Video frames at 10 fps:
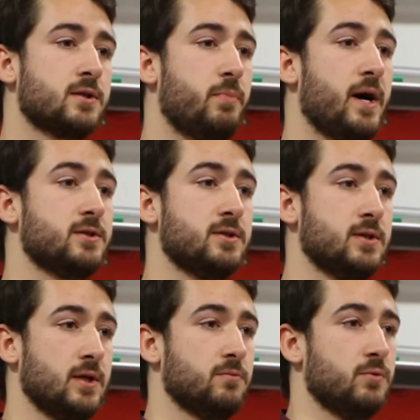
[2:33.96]

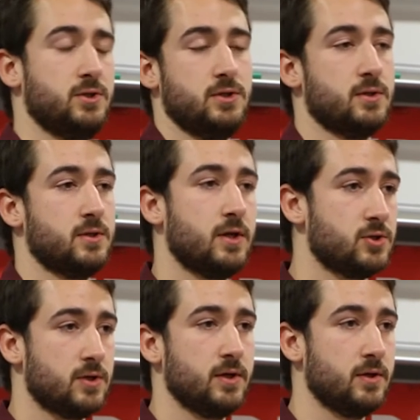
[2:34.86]
capacity, which is
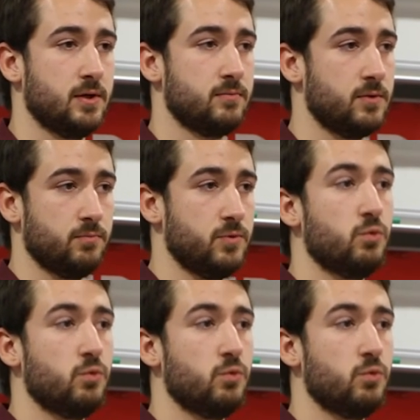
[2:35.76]
essentially the, the, the